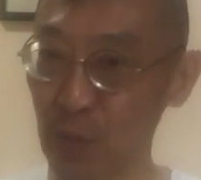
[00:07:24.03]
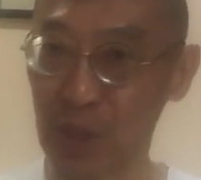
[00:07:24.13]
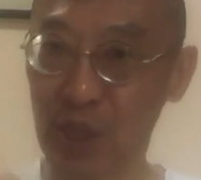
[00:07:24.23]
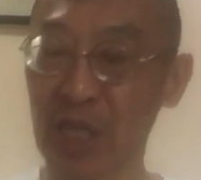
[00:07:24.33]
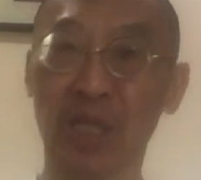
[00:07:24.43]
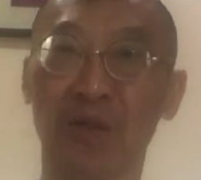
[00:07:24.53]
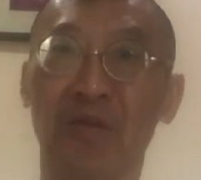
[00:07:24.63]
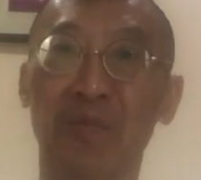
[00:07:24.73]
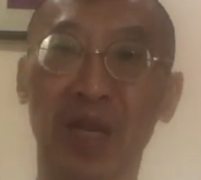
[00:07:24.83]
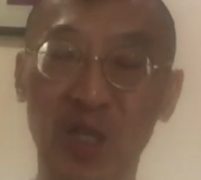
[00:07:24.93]
it's just
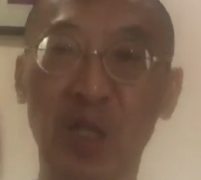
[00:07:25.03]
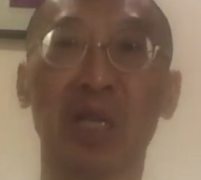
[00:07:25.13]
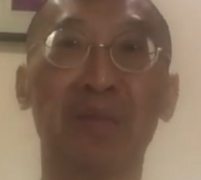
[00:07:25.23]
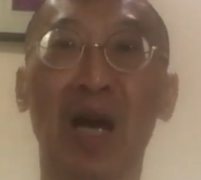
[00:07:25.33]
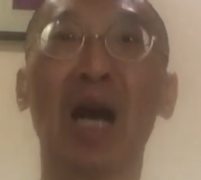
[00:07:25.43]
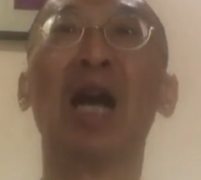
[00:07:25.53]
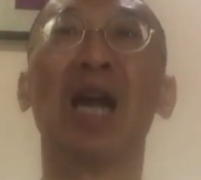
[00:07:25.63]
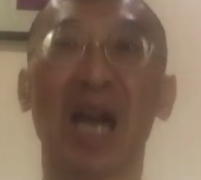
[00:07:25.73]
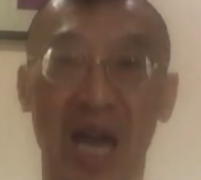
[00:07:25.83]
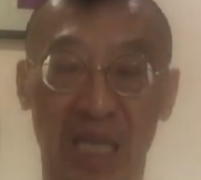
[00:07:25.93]
confirmed that systema
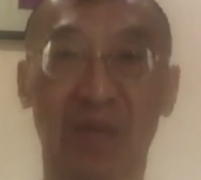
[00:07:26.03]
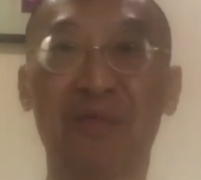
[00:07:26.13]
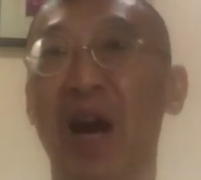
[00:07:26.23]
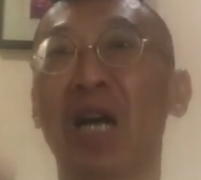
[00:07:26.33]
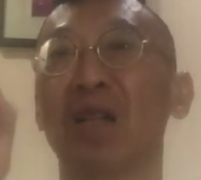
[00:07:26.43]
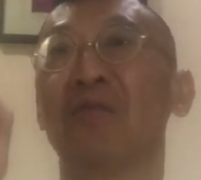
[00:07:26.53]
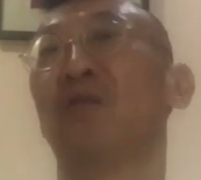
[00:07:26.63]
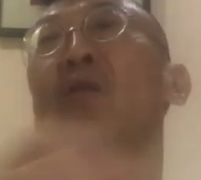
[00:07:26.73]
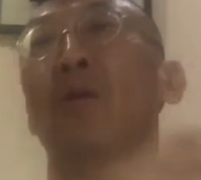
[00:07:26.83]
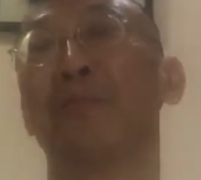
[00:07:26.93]
has filed
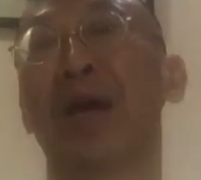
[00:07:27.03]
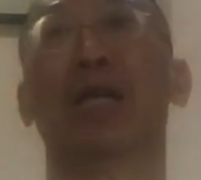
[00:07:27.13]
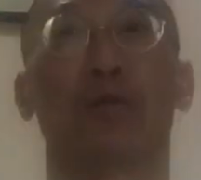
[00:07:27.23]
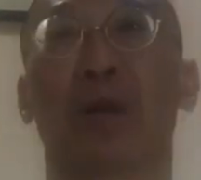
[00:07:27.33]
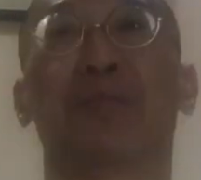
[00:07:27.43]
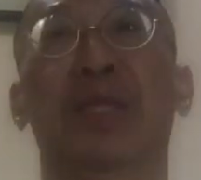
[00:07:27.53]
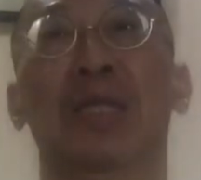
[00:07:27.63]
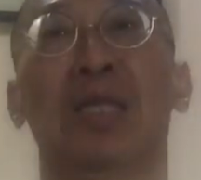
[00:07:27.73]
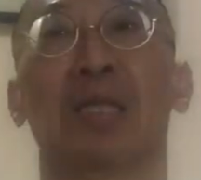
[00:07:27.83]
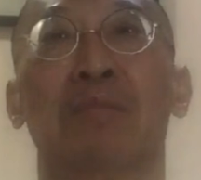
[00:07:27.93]
for
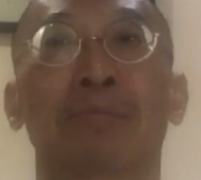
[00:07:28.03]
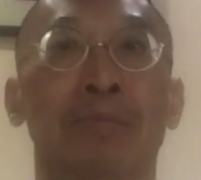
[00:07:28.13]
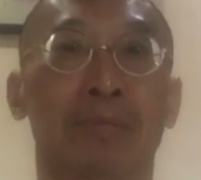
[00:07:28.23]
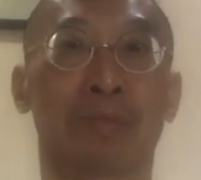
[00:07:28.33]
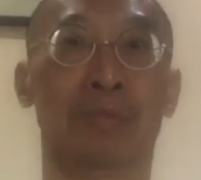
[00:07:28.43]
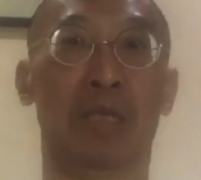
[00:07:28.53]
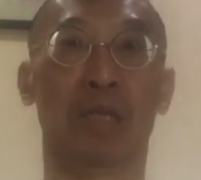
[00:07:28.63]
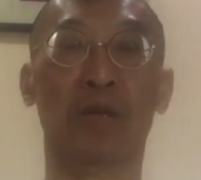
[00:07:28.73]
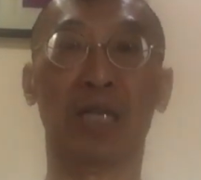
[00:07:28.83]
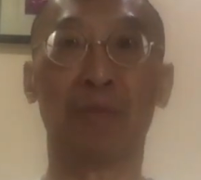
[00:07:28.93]
bankruptcy.
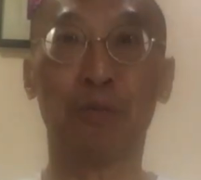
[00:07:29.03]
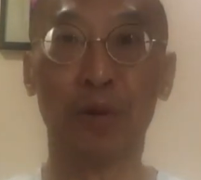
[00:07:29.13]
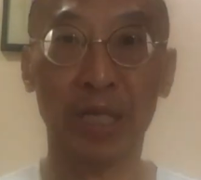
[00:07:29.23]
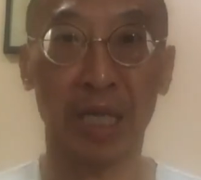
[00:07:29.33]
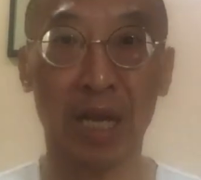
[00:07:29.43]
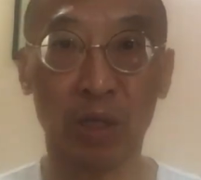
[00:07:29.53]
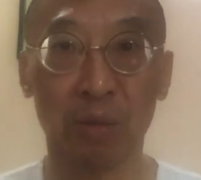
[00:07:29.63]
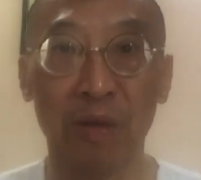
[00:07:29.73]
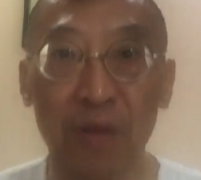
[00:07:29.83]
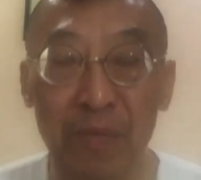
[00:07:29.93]
Look at the press
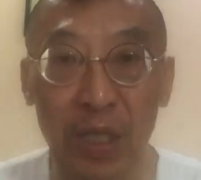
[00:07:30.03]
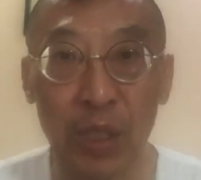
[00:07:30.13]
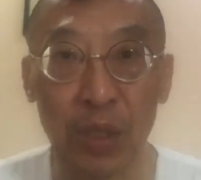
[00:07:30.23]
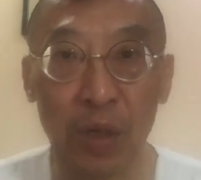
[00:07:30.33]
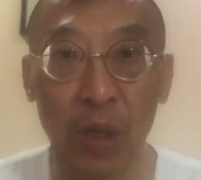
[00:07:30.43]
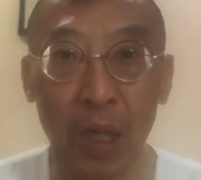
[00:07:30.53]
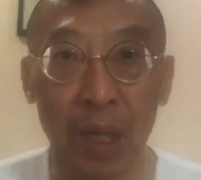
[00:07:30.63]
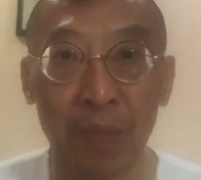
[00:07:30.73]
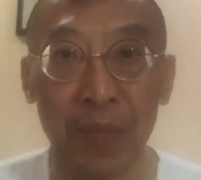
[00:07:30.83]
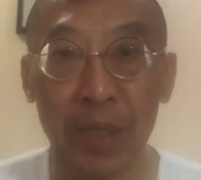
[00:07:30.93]
announcement from Digital Core.
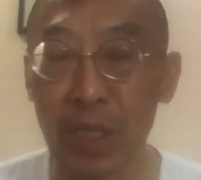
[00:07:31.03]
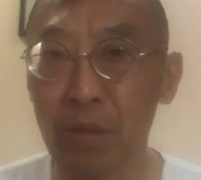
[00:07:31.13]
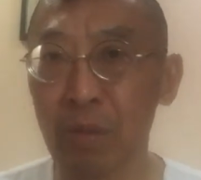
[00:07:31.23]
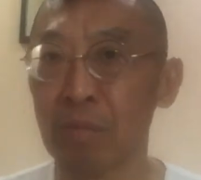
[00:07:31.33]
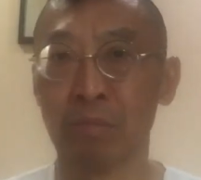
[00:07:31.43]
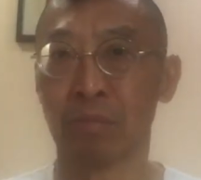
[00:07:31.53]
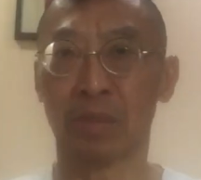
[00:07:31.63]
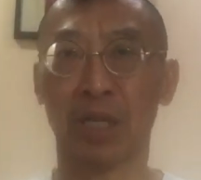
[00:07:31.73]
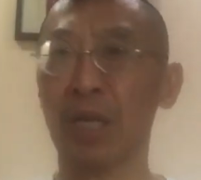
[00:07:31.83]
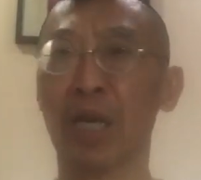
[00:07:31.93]
You know,
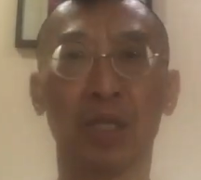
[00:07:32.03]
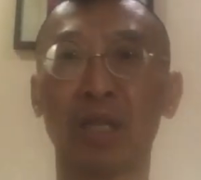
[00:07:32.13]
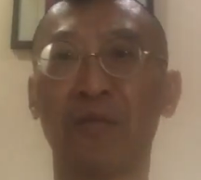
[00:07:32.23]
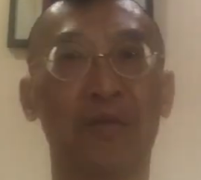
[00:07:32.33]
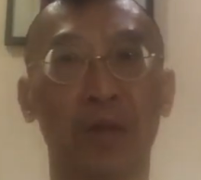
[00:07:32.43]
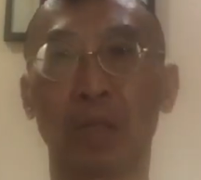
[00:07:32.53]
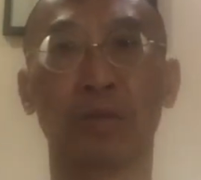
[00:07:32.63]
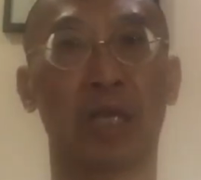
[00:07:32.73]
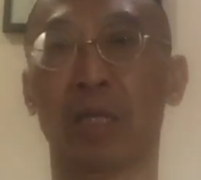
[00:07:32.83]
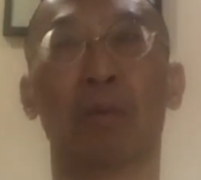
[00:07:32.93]
did they actually feel
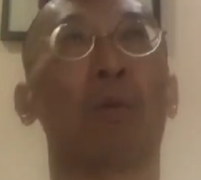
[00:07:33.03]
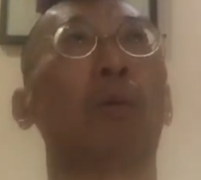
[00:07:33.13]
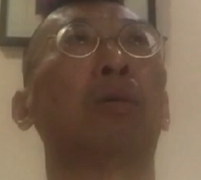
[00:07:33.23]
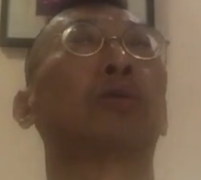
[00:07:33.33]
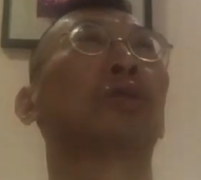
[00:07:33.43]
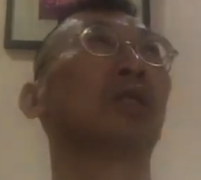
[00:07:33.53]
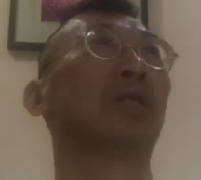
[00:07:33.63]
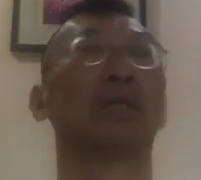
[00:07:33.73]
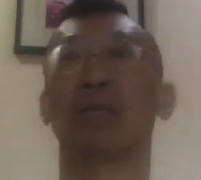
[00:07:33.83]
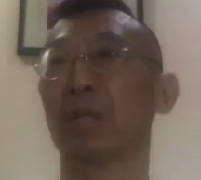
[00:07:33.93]
that, oh shit,
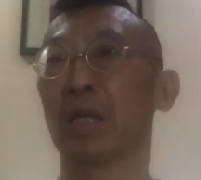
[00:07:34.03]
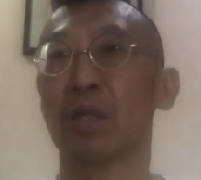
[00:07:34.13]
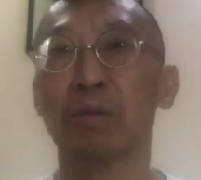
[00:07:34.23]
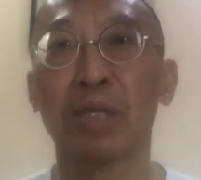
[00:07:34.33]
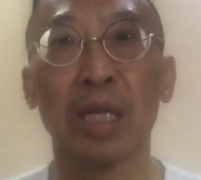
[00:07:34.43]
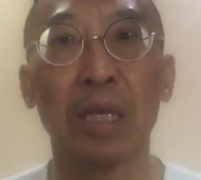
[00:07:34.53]
you know,